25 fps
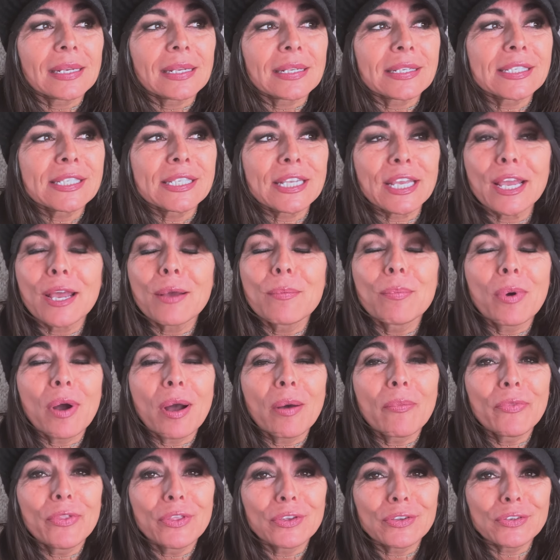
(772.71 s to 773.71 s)
stay
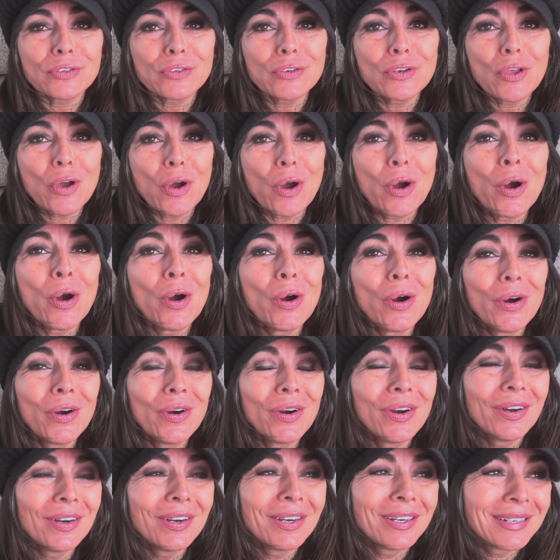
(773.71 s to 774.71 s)
above the
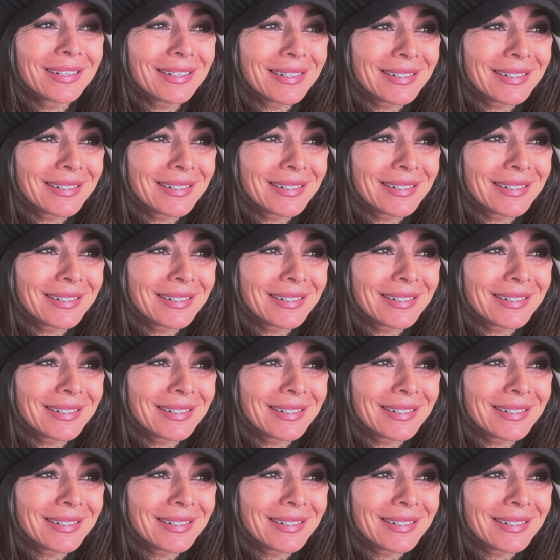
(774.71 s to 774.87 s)
snow